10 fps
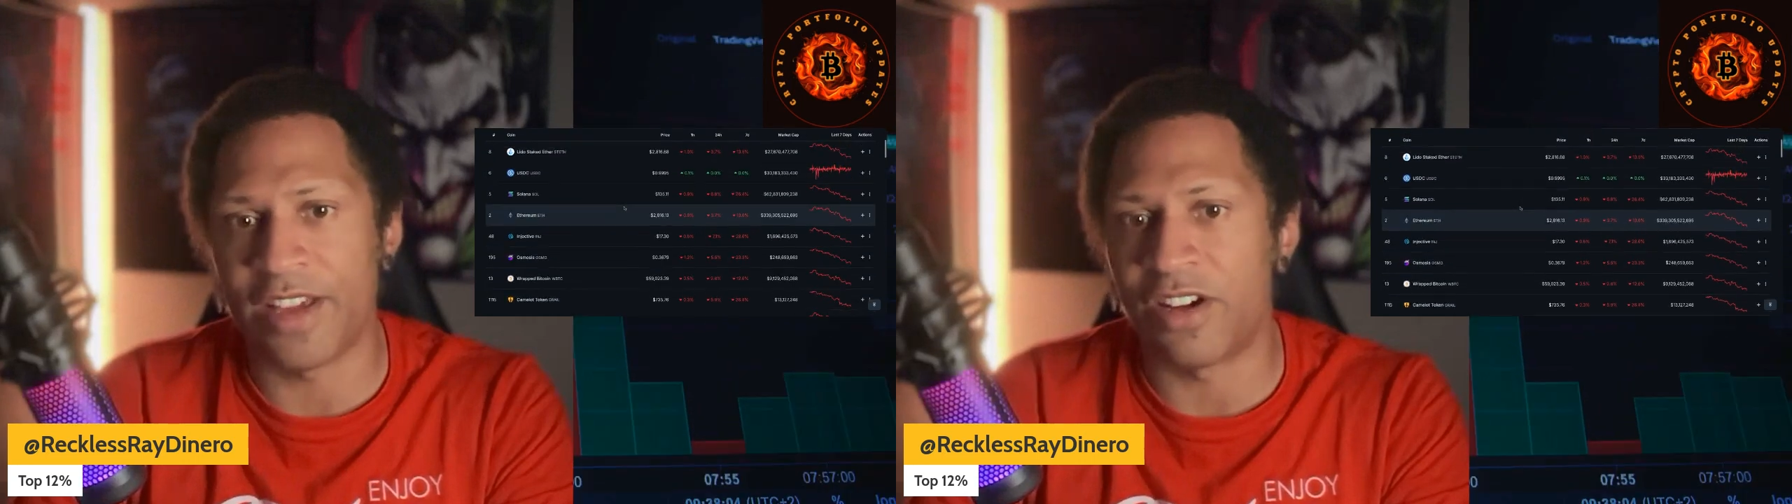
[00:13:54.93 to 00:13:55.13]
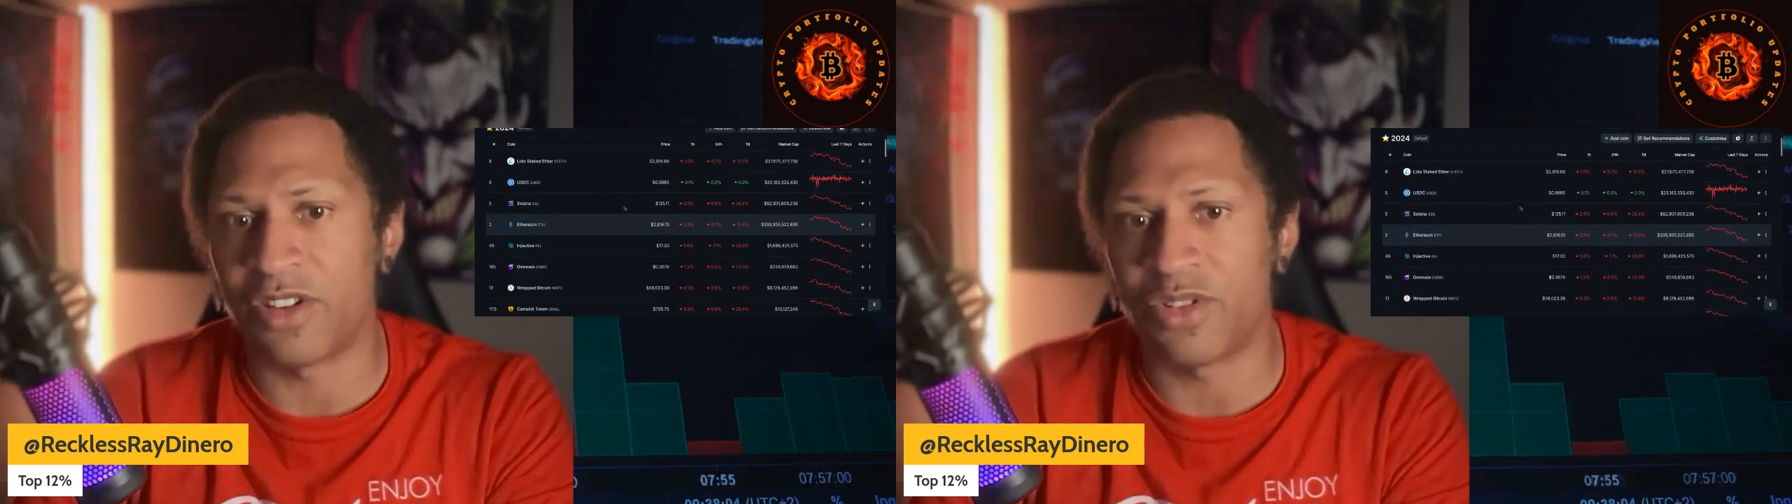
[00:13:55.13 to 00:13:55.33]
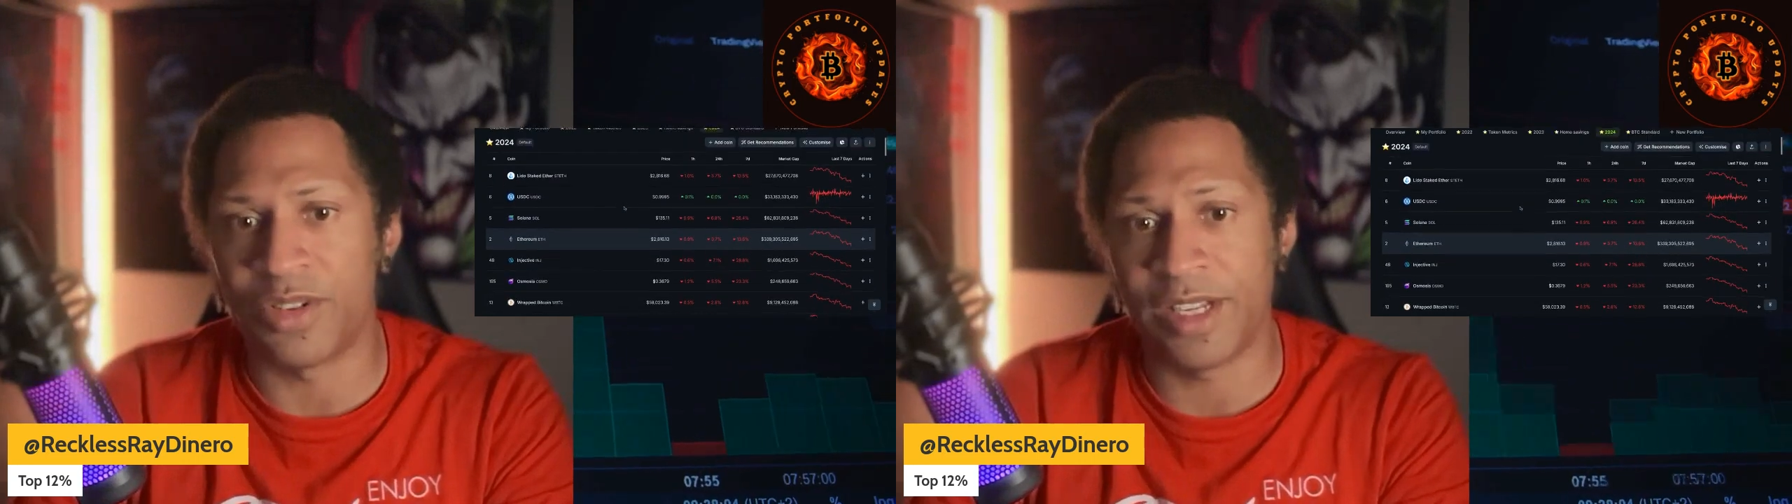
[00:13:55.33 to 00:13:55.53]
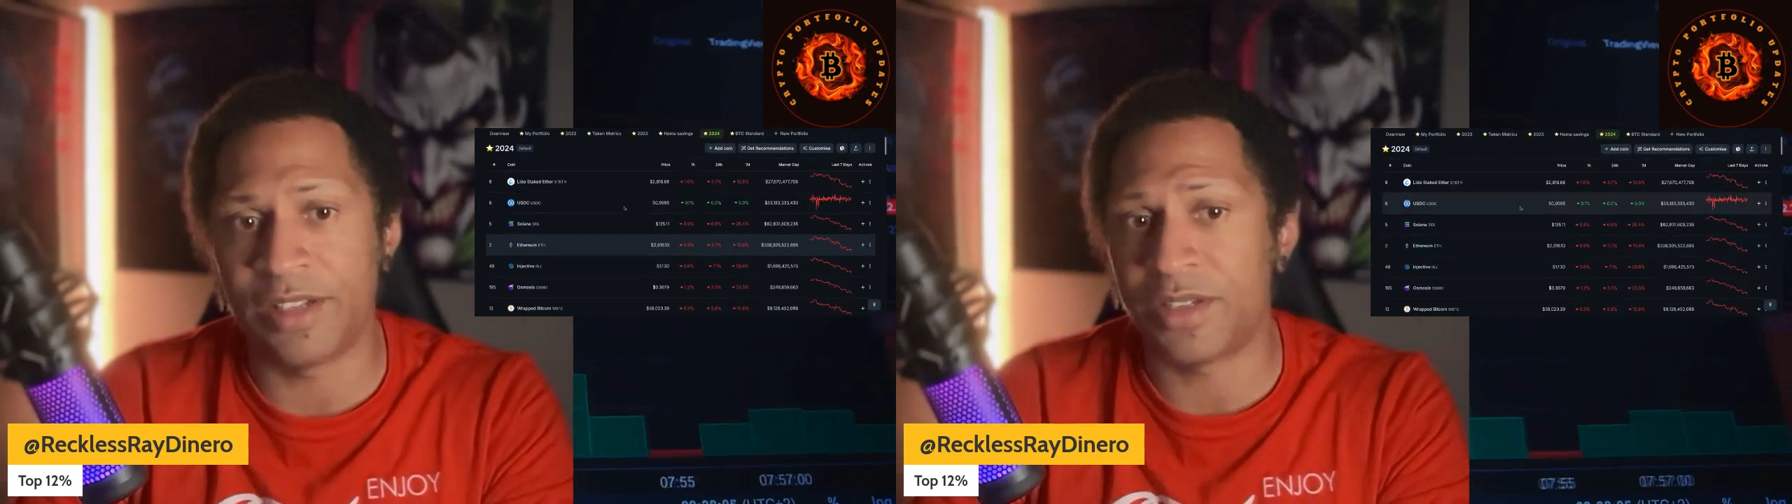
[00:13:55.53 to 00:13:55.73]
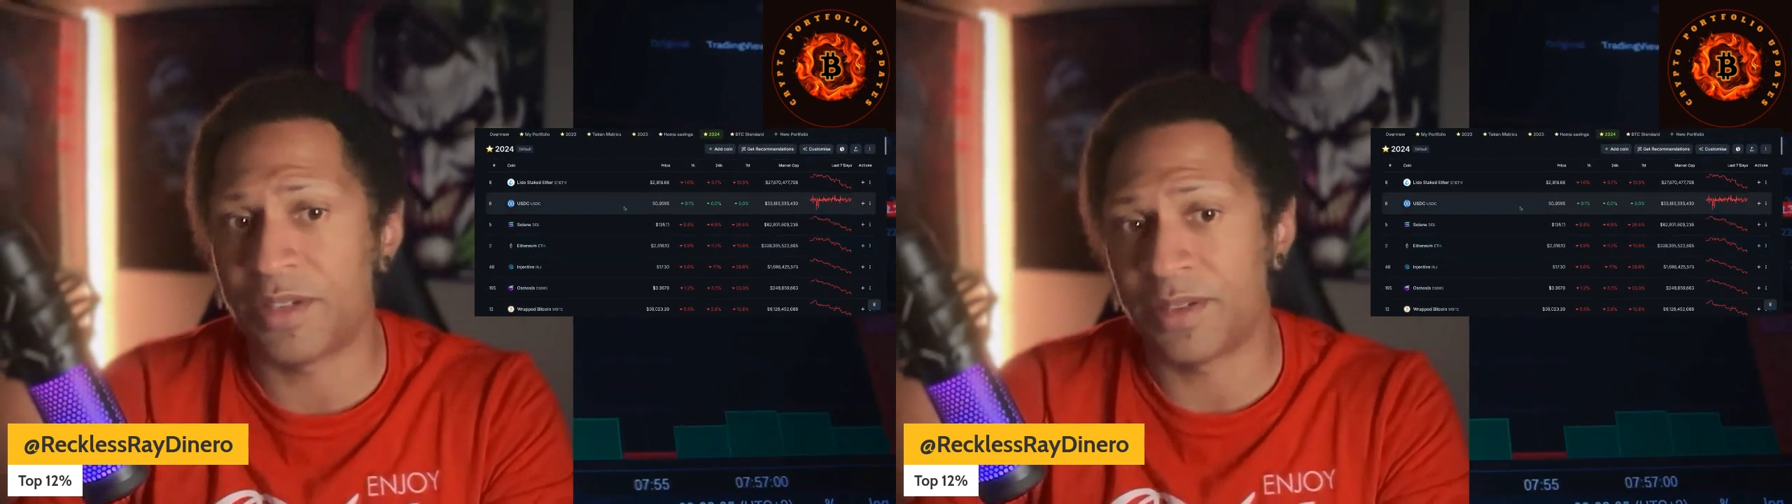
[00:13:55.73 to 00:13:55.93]

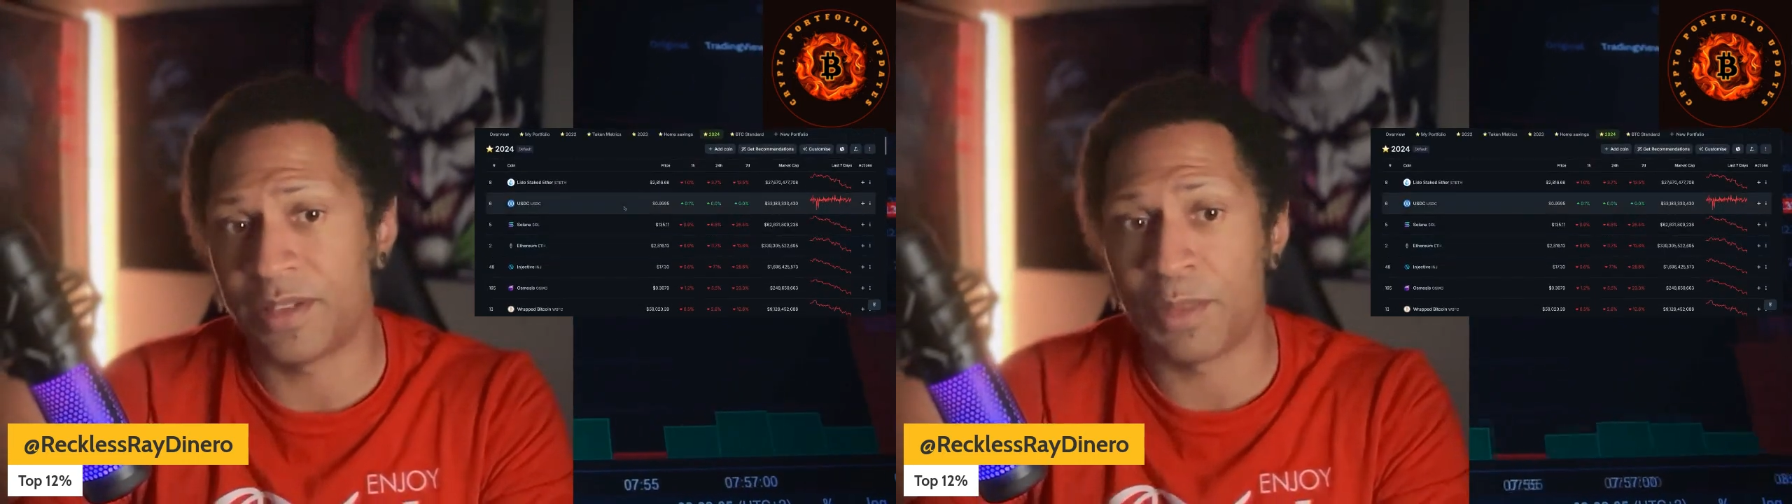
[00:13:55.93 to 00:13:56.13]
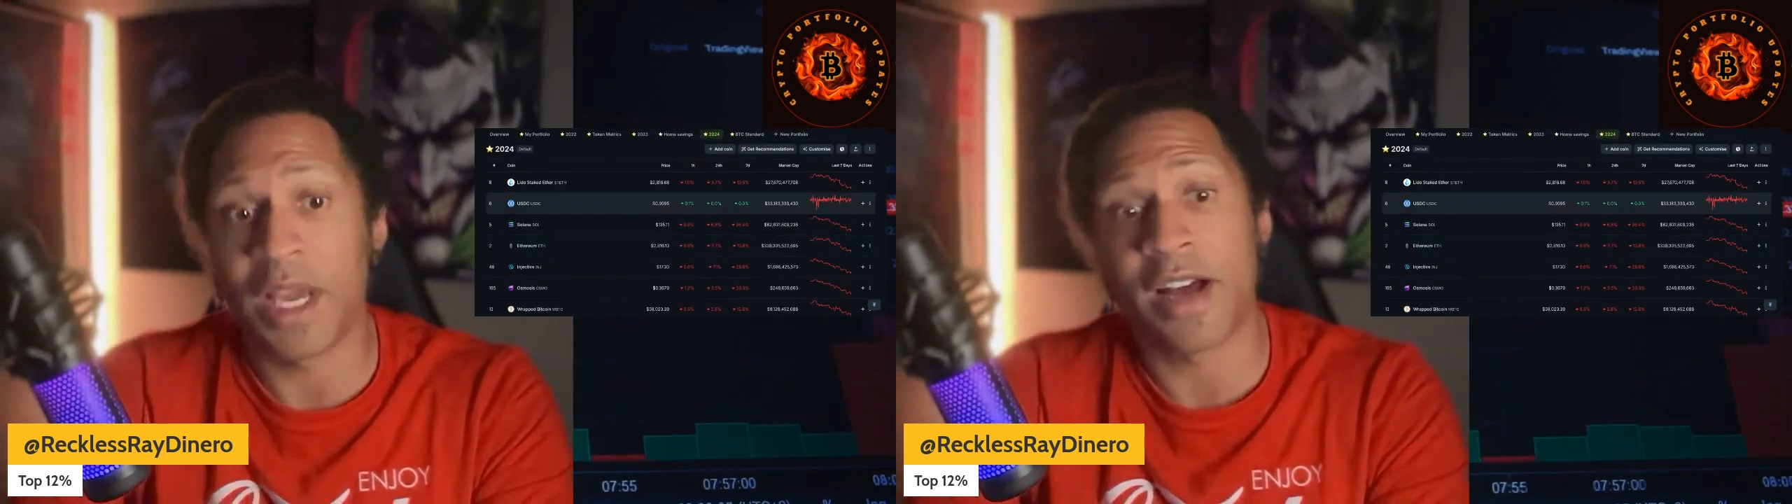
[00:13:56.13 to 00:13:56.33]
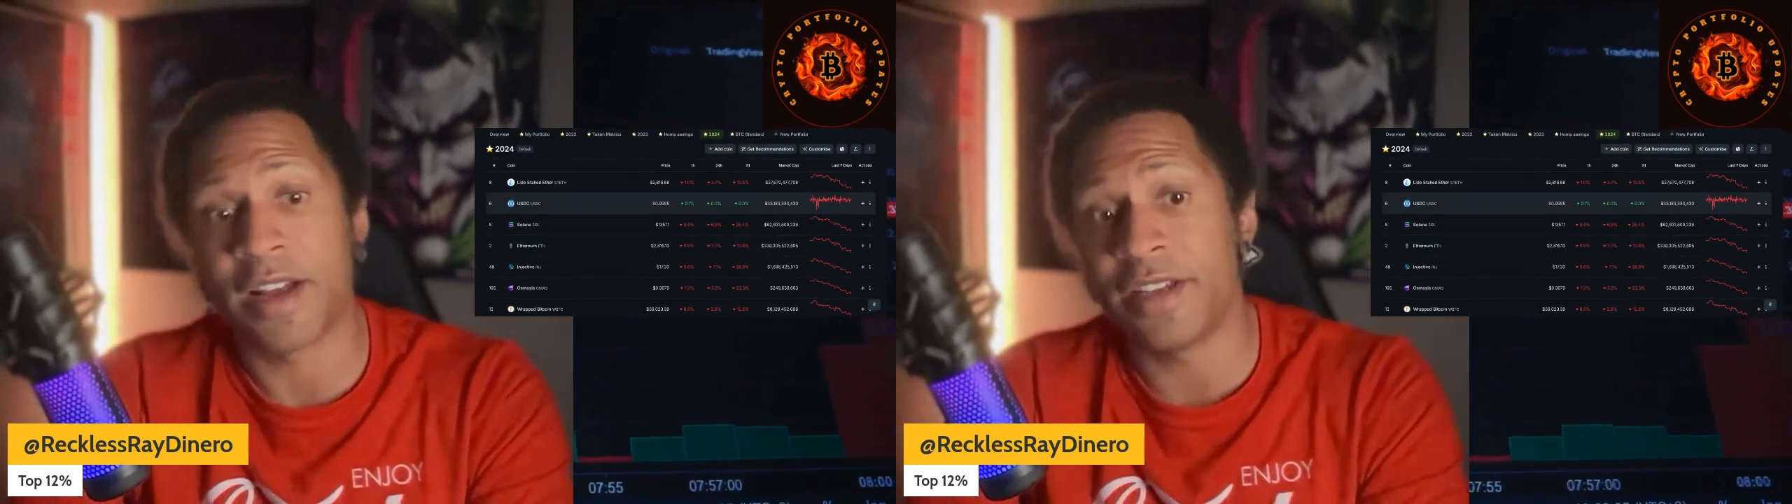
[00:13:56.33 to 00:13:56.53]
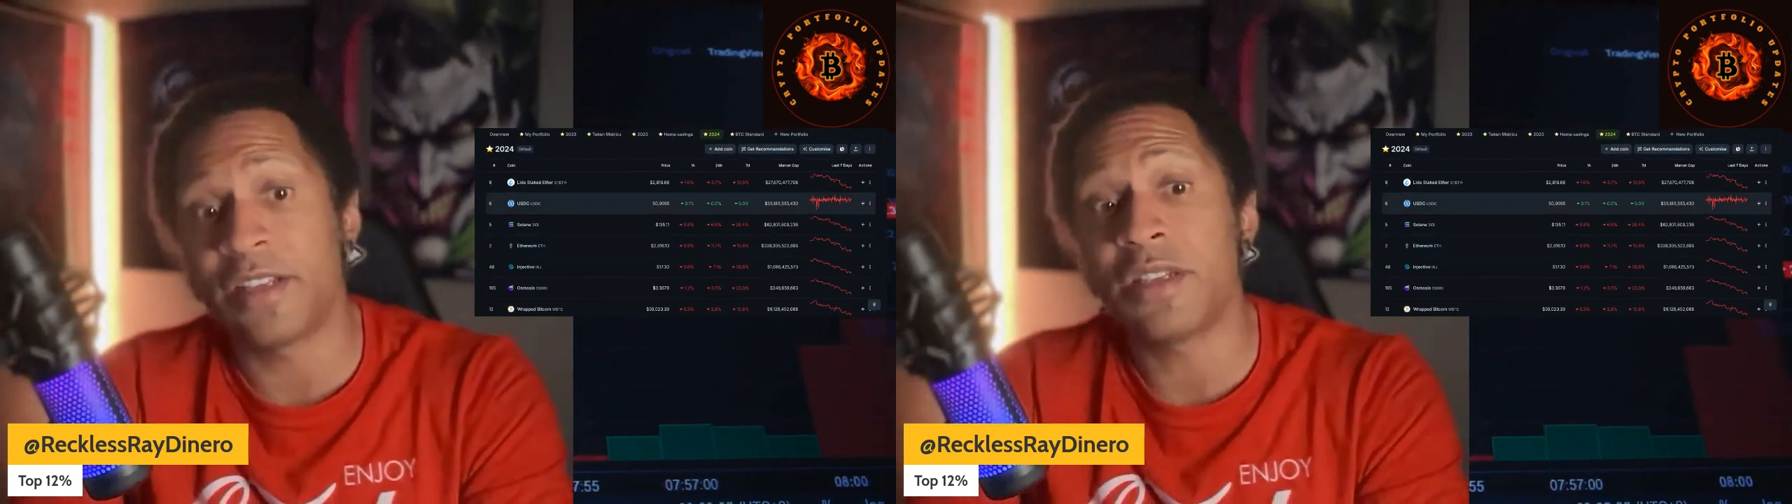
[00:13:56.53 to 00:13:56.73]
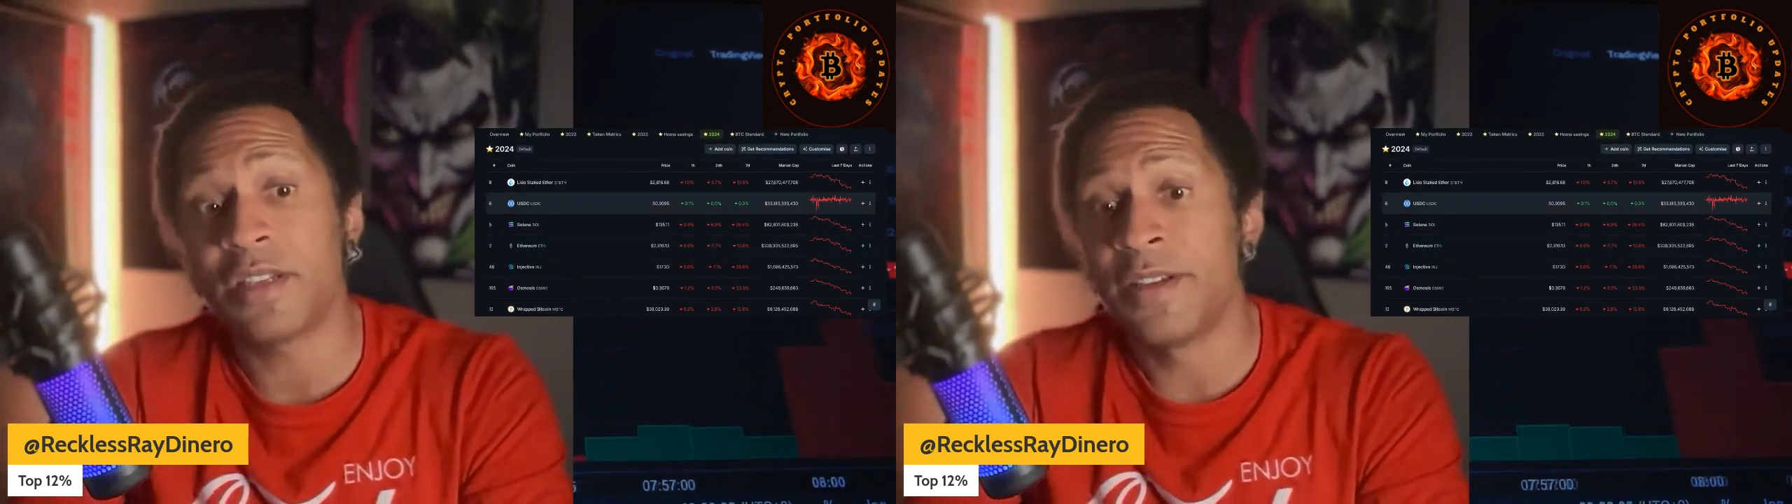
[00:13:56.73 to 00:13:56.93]
altcoins, to be
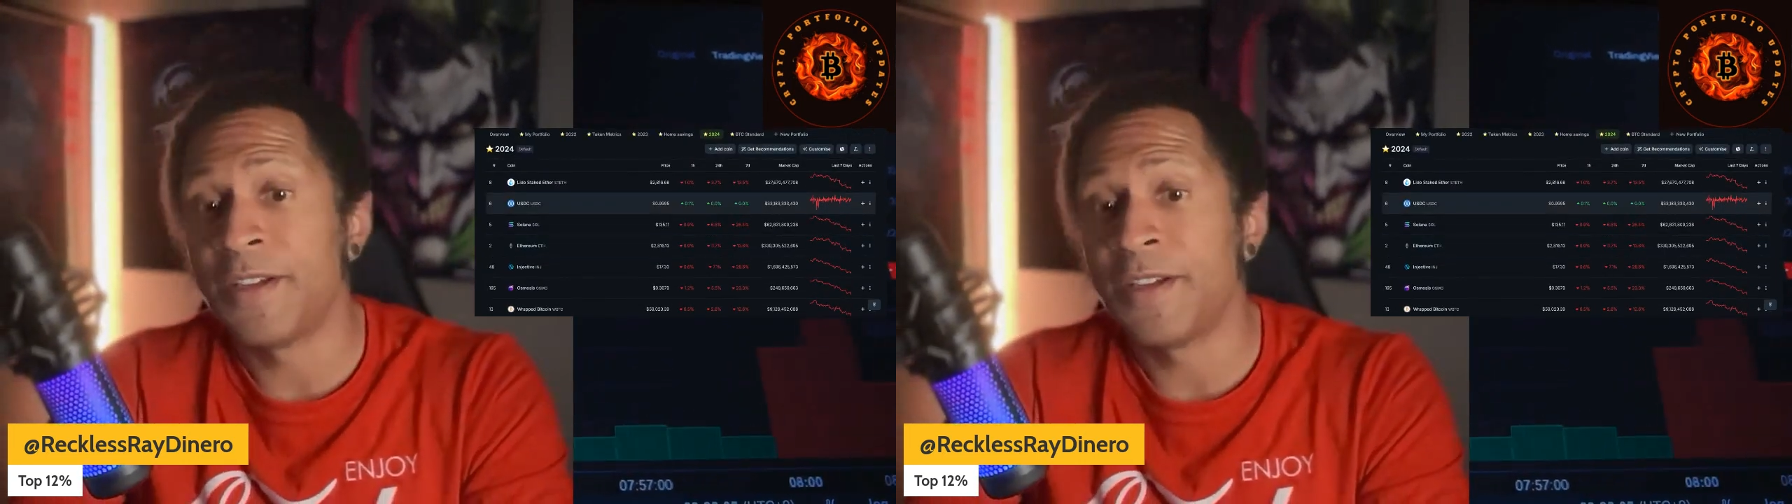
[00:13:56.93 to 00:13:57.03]
honest,